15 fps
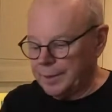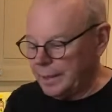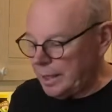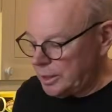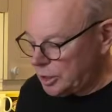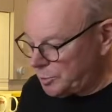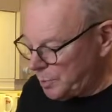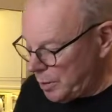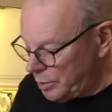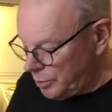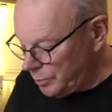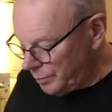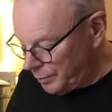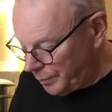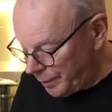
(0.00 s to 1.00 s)
Get a spoon
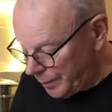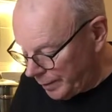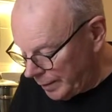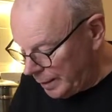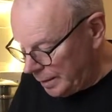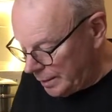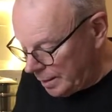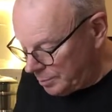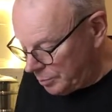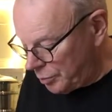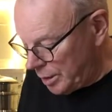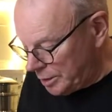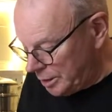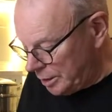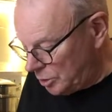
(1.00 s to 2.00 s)
and then
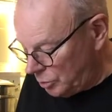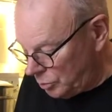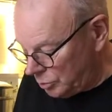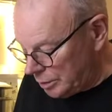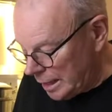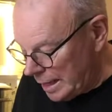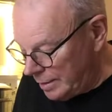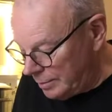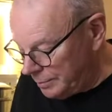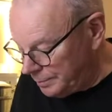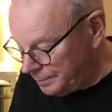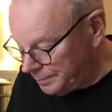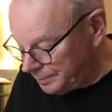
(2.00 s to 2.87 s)
press it all down